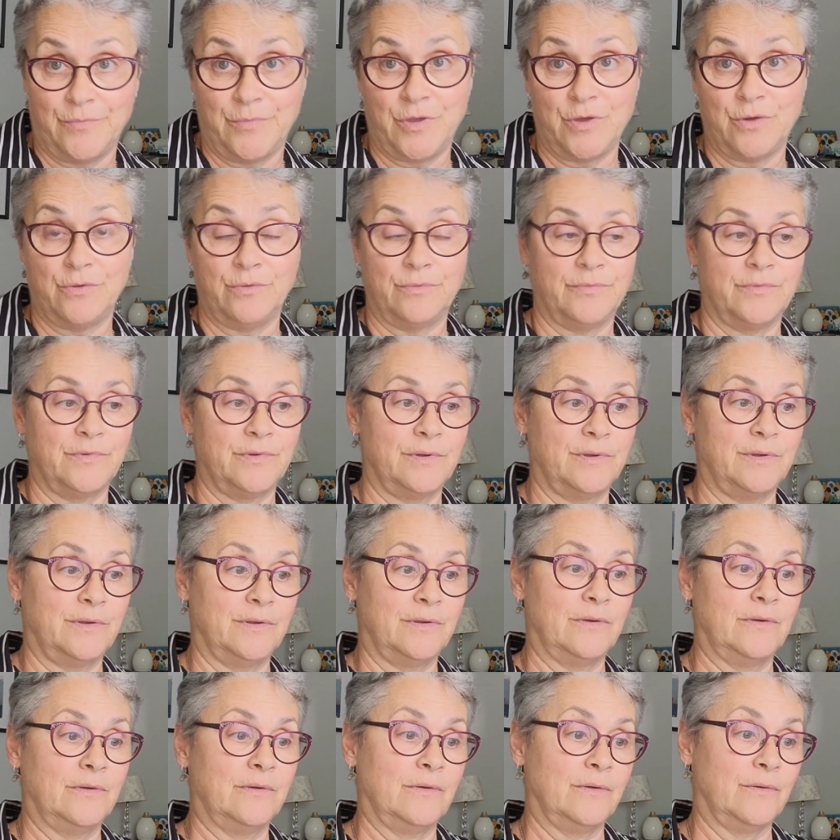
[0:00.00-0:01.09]
you,
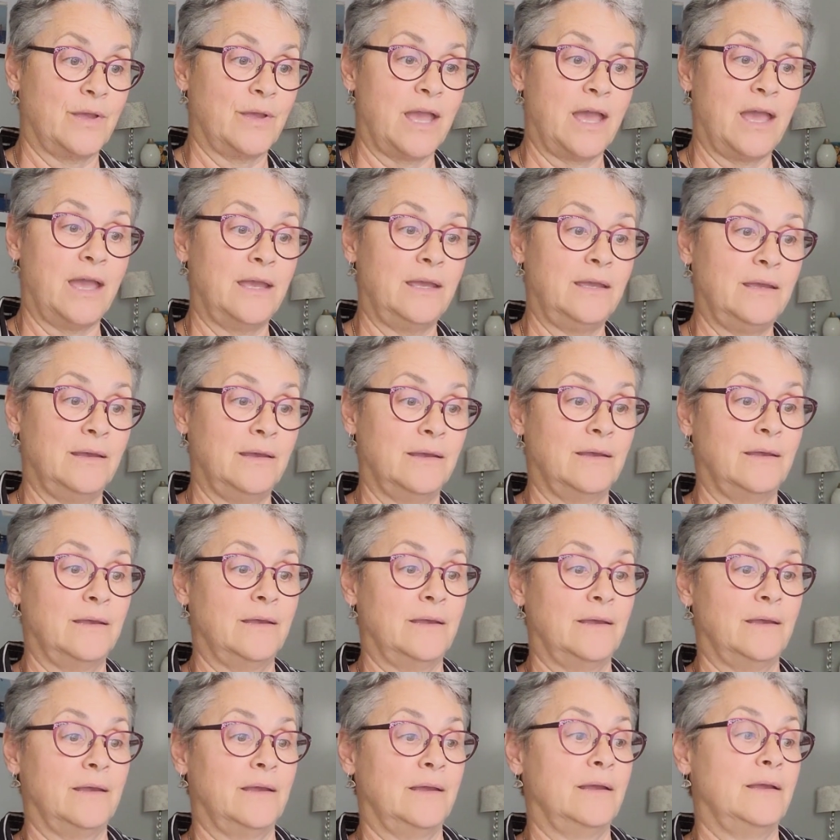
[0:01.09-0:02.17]
okay?
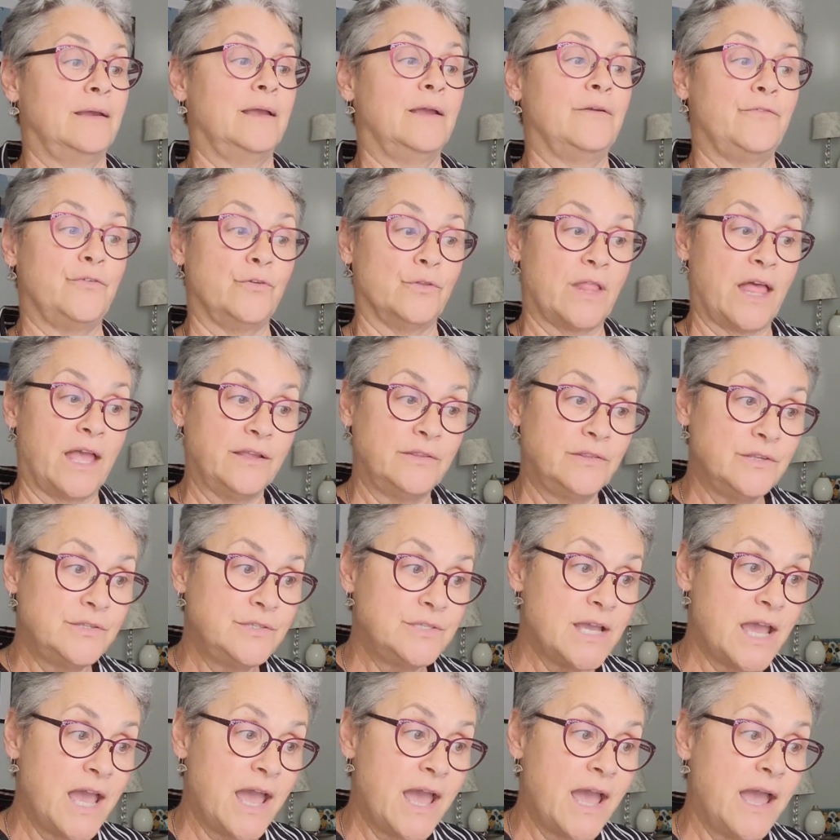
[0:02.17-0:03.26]
If you like the
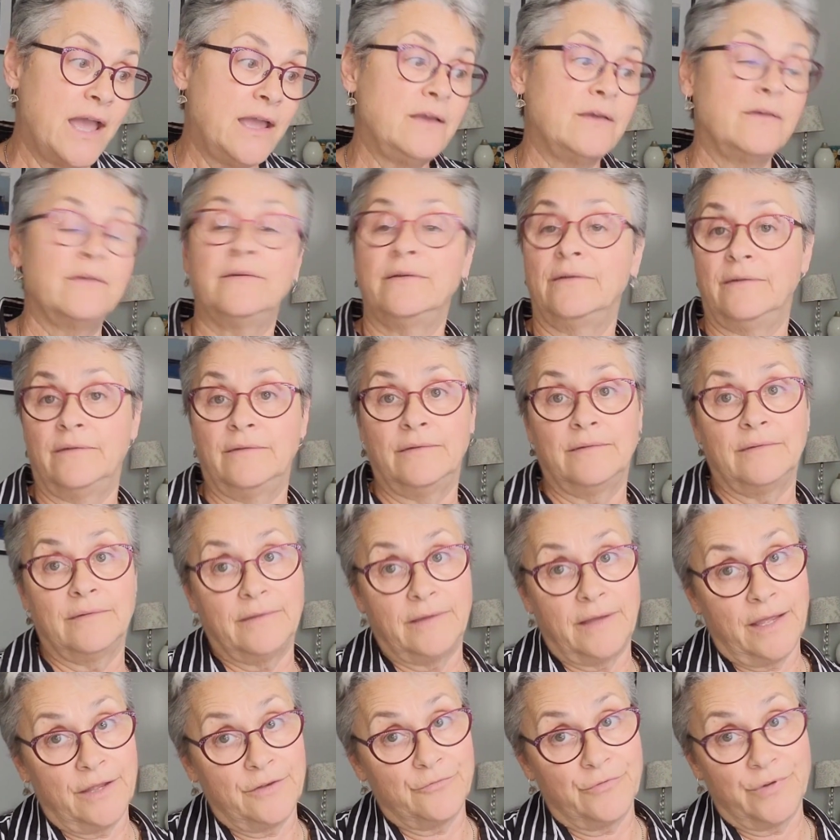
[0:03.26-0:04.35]
tag,
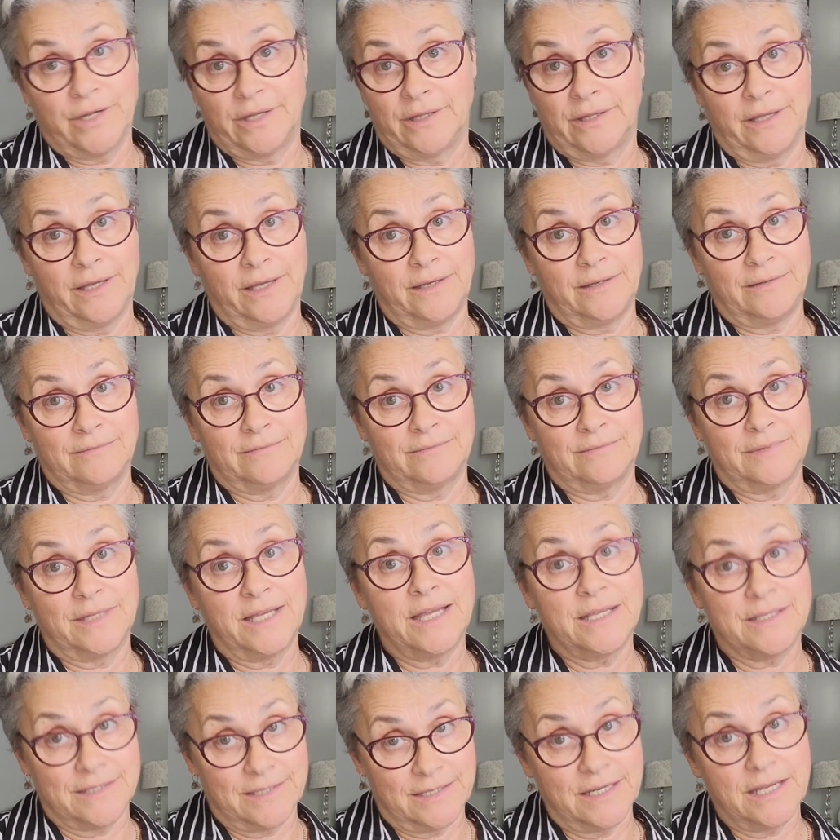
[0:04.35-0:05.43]
and really,
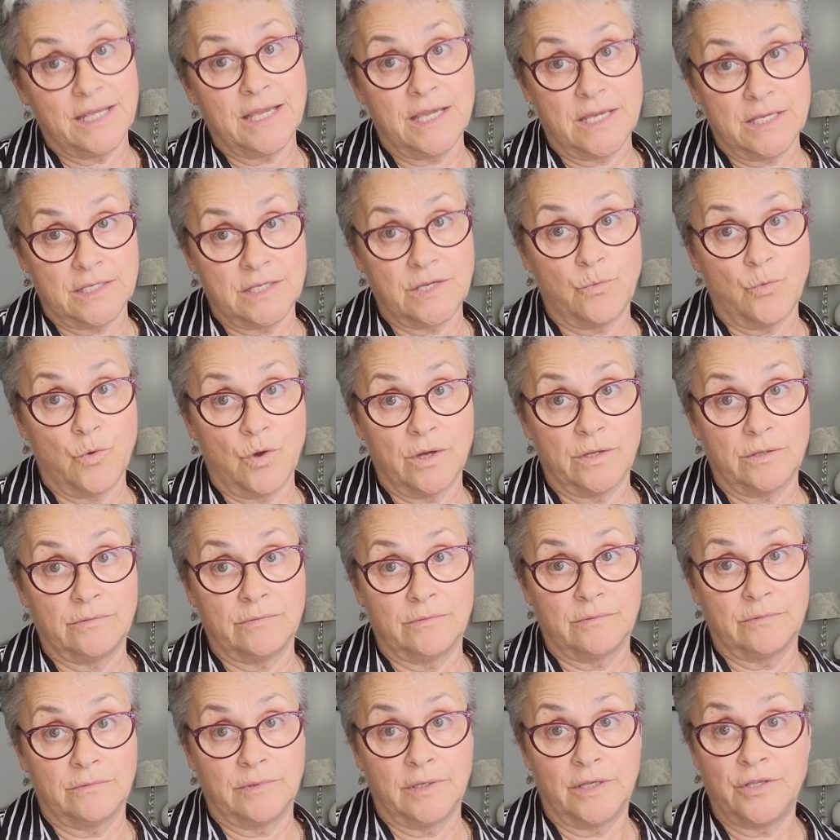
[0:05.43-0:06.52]
it's an easy one,
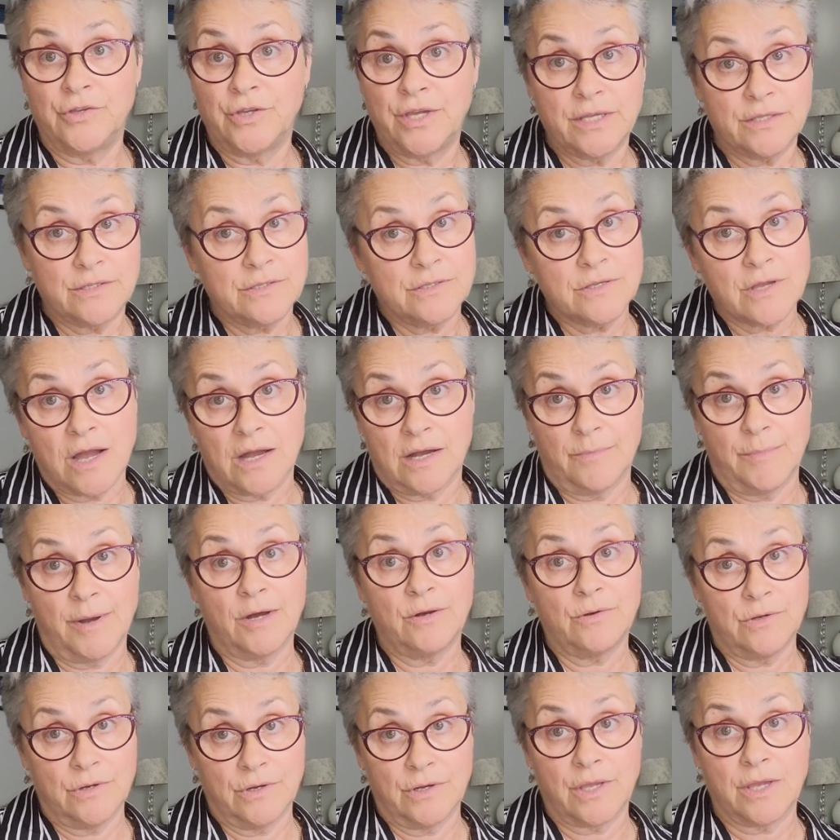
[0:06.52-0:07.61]
and you get to talk about
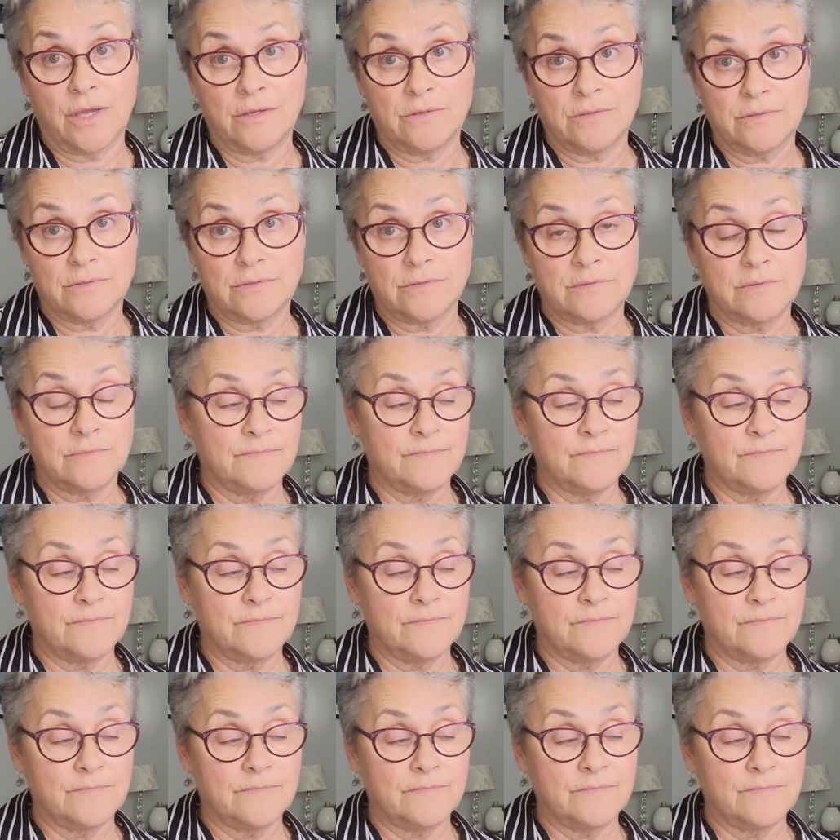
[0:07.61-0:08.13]
cookies,